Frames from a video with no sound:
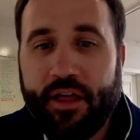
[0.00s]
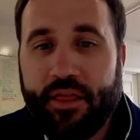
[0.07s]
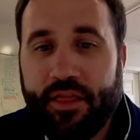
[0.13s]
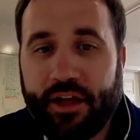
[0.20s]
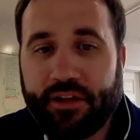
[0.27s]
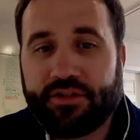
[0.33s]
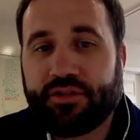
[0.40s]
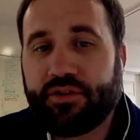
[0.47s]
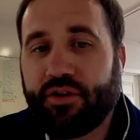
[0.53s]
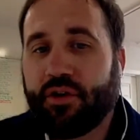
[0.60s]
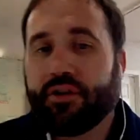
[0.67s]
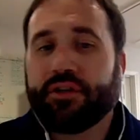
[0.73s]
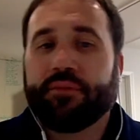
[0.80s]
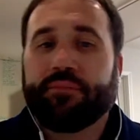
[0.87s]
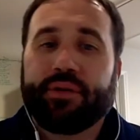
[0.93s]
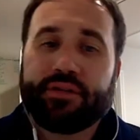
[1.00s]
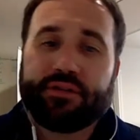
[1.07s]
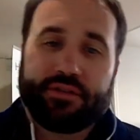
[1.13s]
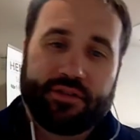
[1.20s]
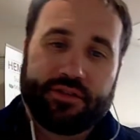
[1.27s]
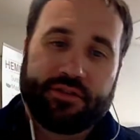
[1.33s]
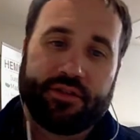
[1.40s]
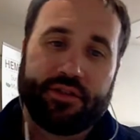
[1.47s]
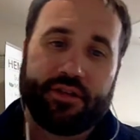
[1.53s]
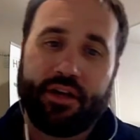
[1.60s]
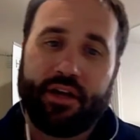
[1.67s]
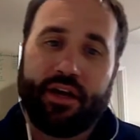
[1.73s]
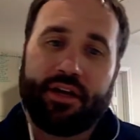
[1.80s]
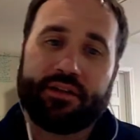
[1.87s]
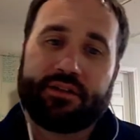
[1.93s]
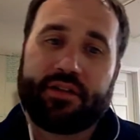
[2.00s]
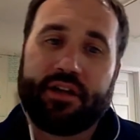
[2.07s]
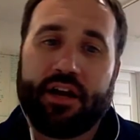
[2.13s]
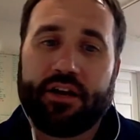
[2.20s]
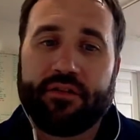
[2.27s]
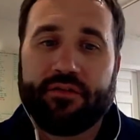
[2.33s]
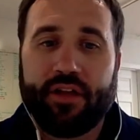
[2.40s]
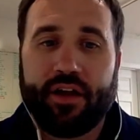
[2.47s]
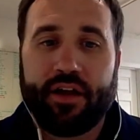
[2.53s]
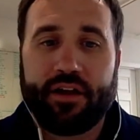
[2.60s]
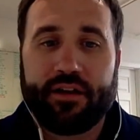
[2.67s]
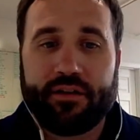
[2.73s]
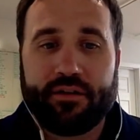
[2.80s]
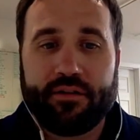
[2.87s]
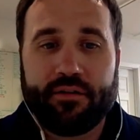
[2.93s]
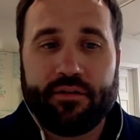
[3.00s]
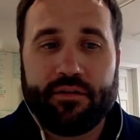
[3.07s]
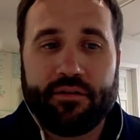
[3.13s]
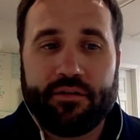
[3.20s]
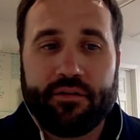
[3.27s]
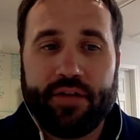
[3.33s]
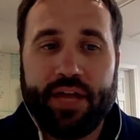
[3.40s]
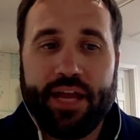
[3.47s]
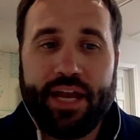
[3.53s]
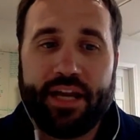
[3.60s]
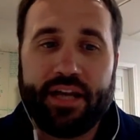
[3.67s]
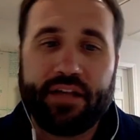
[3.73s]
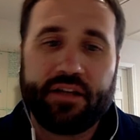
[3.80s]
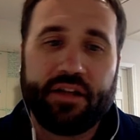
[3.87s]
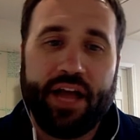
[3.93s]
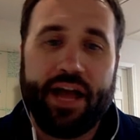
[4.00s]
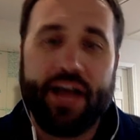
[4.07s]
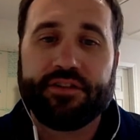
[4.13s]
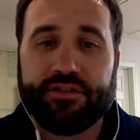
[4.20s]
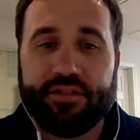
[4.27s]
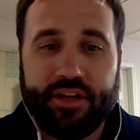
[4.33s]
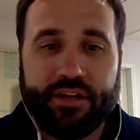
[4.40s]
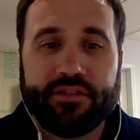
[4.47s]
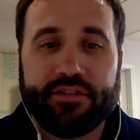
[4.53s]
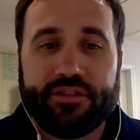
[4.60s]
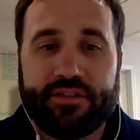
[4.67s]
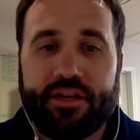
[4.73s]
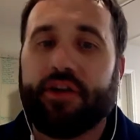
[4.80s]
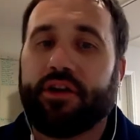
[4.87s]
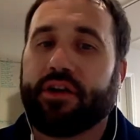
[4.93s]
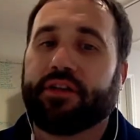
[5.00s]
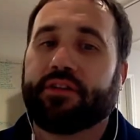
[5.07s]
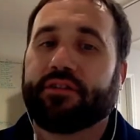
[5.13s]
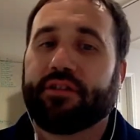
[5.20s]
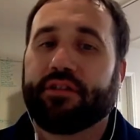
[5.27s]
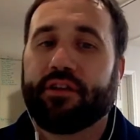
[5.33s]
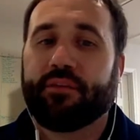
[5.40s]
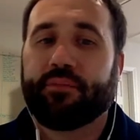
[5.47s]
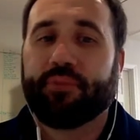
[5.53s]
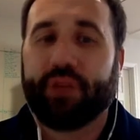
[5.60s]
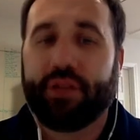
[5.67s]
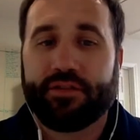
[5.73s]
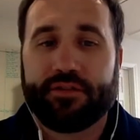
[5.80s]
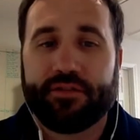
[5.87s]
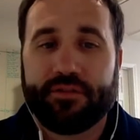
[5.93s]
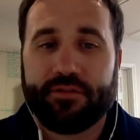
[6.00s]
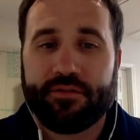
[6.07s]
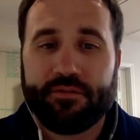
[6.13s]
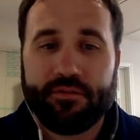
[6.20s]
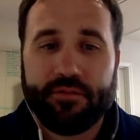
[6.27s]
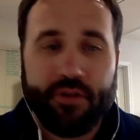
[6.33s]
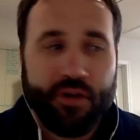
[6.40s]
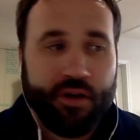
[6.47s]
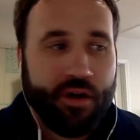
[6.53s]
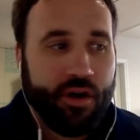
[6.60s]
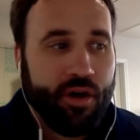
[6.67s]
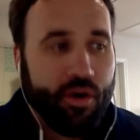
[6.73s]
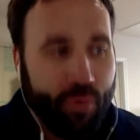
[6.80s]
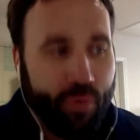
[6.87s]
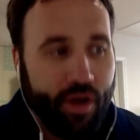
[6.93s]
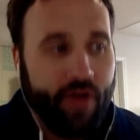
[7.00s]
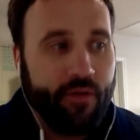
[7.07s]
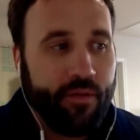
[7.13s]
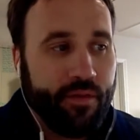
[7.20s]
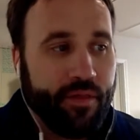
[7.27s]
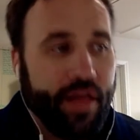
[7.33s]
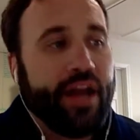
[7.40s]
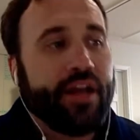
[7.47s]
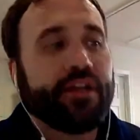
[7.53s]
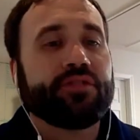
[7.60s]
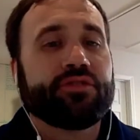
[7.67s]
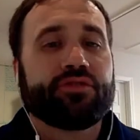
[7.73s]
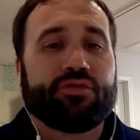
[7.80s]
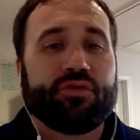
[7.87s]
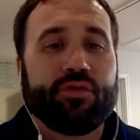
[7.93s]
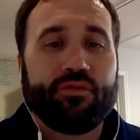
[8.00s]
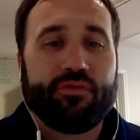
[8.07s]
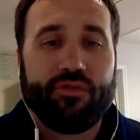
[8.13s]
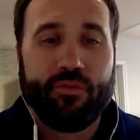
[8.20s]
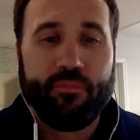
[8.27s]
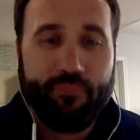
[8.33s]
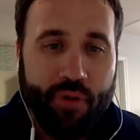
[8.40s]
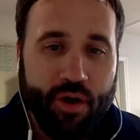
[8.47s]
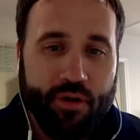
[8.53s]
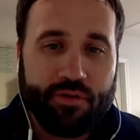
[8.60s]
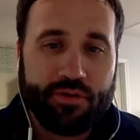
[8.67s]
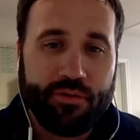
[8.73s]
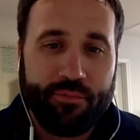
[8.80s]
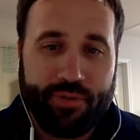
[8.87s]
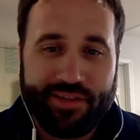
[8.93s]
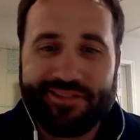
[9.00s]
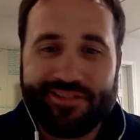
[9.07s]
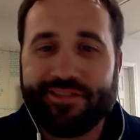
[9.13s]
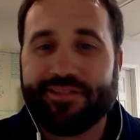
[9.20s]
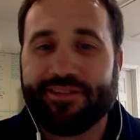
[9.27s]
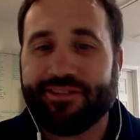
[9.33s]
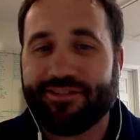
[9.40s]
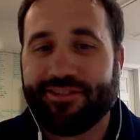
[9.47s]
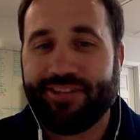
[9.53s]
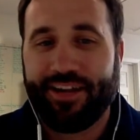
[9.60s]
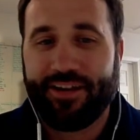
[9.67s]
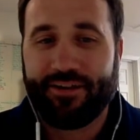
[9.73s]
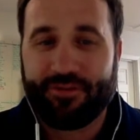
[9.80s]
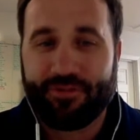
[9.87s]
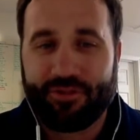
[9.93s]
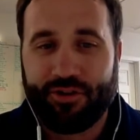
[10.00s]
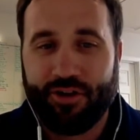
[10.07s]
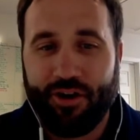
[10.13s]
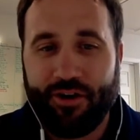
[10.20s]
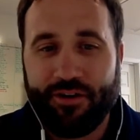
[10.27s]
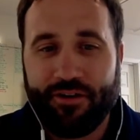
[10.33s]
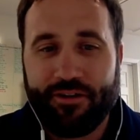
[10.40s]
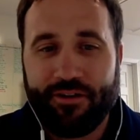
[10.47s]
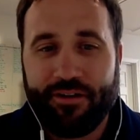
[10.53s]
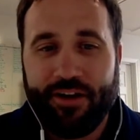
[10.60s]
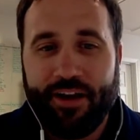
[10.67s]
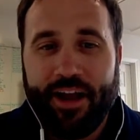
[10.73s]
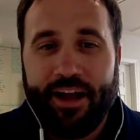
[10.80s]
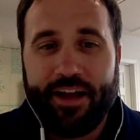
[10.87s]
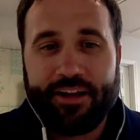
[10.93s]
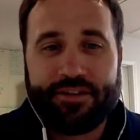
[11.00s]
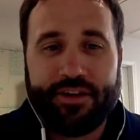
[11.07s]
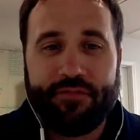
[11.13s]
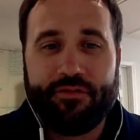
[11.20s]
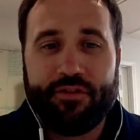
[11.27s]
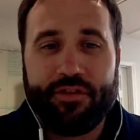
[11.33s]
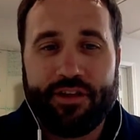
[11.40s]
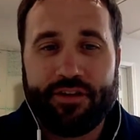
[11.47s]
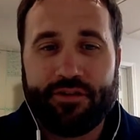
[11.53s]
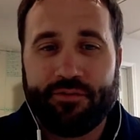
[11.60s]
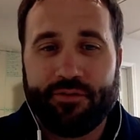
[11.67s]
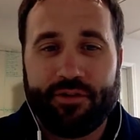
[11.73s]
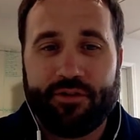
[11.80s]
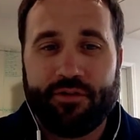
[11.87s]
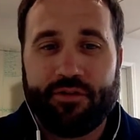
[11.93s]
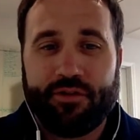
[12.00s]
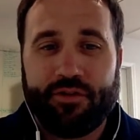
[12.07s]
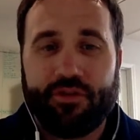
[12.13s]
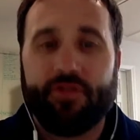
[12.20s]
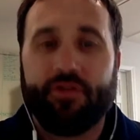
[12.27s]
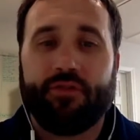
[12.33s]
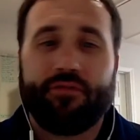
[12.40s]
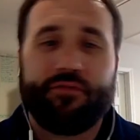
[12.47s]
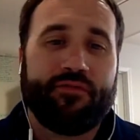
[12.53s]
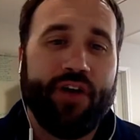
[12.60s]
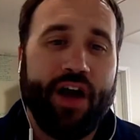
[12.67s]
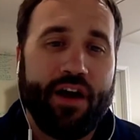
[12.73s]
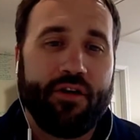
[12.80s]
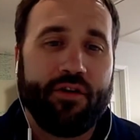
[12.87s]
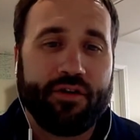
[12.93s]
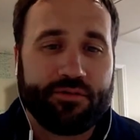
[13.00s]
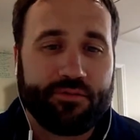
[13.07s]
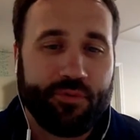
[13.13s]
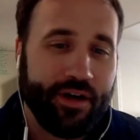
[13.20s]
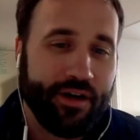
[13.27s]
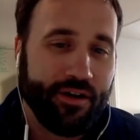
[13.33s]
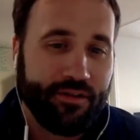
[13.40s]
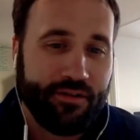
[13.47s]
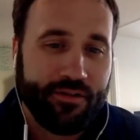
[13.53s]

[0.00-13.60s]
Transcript: that starting a business is kind of like eating glass and staring into the abyss. Well, that is true for most businesses that you start, except for this one, you're on fire as well.